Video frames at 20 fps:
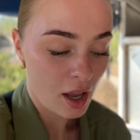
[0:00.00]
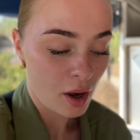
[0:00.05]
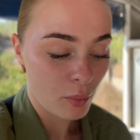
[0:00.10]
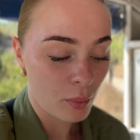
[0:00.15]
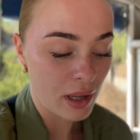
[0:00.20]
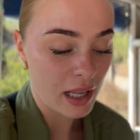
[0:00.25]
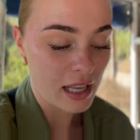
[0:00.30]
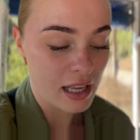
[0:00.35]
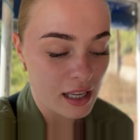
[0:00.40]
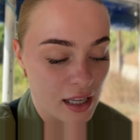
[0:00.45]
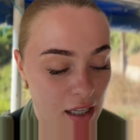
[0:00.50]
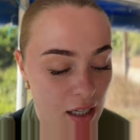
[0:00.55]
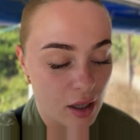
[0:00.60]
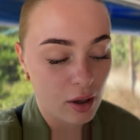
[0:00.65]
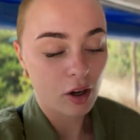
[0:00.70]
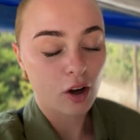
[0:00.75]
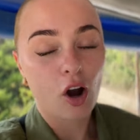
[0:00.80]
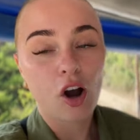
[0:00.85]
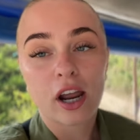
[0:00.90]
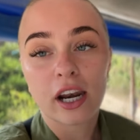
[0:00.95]

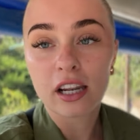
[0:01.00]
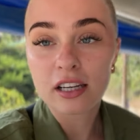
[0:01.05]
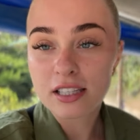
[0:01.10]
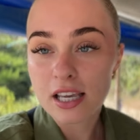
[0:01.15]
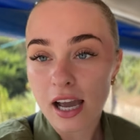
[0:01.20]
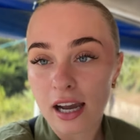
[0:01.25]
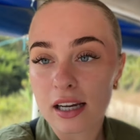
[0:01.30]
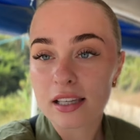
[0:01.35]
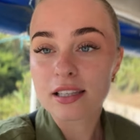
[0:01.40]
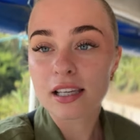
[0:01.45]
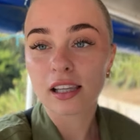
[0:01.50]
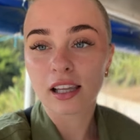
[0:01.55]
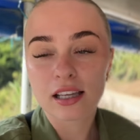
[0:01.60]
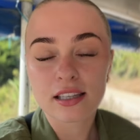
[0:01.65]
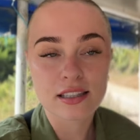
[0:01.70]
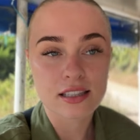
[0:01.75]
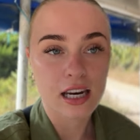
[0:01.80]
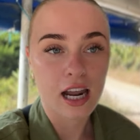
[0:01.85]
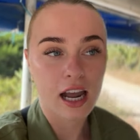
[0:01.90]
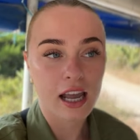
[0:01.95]
We got in a taxi
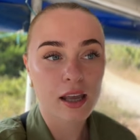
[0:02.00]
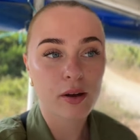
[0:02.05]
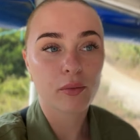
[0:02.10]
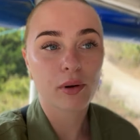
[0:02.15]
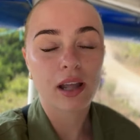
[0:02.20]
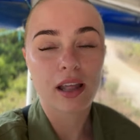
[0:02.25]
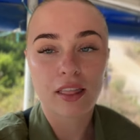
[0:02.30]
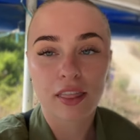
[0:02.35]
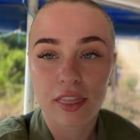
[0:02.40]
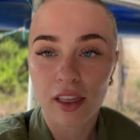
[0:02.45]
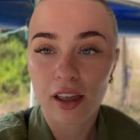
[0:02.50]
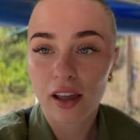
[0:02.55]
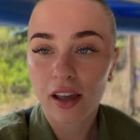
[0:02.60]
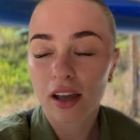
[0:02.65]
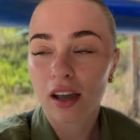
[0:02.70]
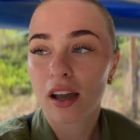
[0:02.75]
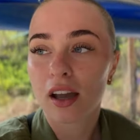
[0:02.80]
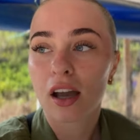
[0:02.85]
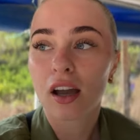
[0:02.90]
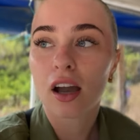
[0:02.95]
last night
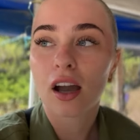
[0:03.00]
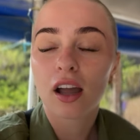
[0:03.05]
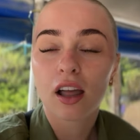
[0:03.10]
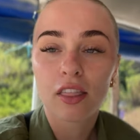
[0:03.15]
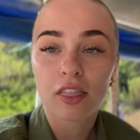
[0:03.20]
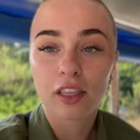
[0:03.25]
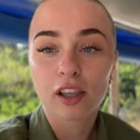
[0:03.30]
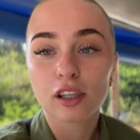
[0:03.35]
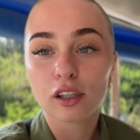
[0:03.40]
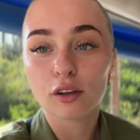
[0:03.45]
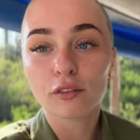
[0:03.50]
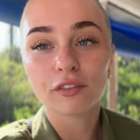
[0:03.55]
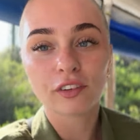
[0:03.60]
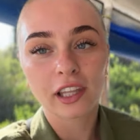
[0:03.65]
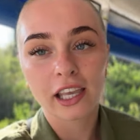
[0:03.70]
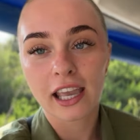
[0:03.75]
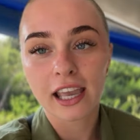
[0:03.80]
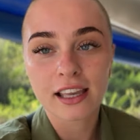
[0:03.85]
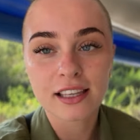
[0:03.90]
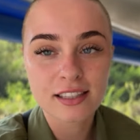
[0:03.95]
with the
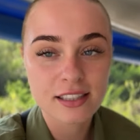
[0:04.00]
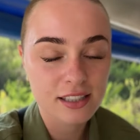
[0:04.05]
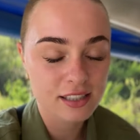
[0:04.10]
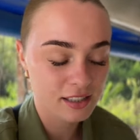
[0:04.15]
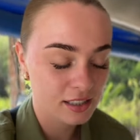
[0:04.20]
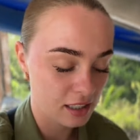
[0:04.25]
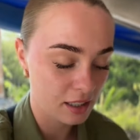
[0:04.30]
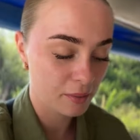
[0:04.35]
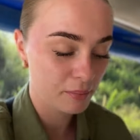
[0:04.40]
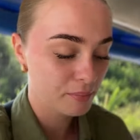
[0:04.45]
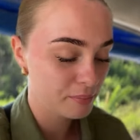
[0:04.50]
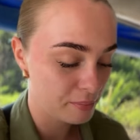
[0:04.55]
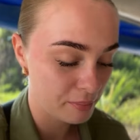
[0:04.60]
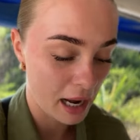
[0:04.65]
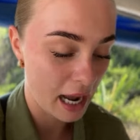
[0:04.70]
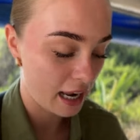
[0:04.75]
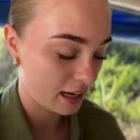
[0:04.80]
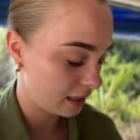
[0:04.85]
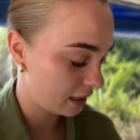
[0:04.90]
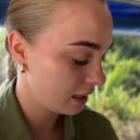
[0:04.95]
loveliest
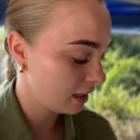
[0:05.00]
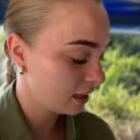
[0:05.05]
man,